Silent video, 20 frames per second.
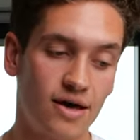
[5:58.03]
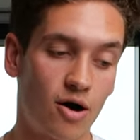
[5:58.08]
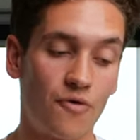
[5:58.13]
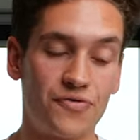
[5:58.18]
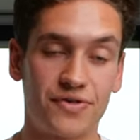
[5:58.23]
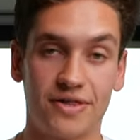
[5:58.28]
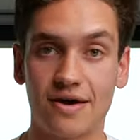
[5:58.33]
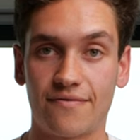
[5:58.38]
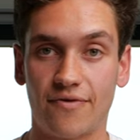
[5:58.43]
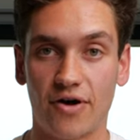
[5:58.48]

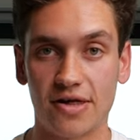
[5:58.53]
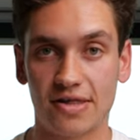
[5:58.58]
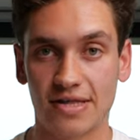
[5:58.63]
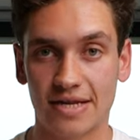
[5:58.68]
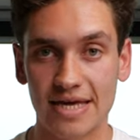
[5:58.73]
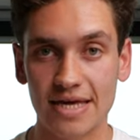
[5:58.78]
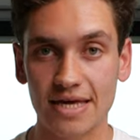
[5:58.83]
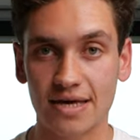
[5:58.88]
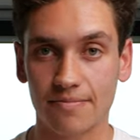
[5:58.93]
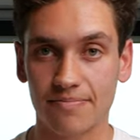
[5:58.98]
Obviously, they're very
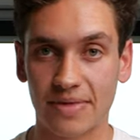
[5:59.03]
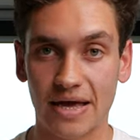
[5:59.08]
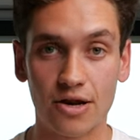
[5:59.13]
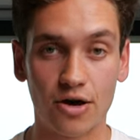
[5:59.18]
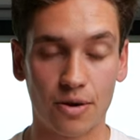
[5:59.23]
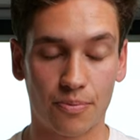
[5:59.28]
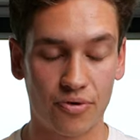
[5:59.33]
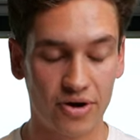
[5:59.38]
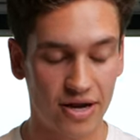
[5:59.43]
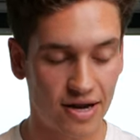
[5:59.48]
sleek. They
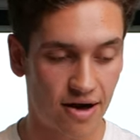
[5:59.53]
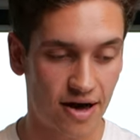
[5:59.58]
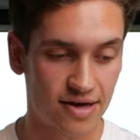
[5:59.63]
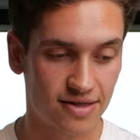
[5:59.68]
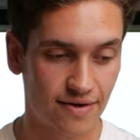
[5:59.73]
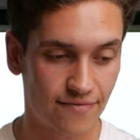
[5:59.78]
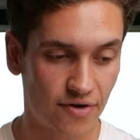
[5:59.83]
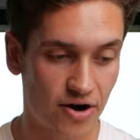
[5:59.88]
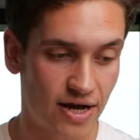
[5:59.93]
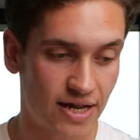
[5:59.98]
look pretty
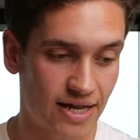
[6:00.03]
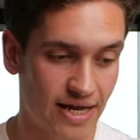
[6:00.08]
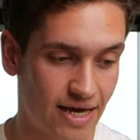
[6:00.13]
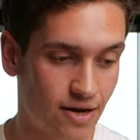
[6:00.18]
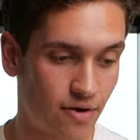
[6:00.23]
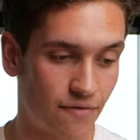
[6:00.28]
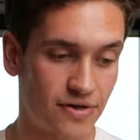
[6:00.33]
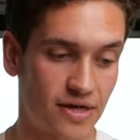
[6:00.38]
nice. They're very clean.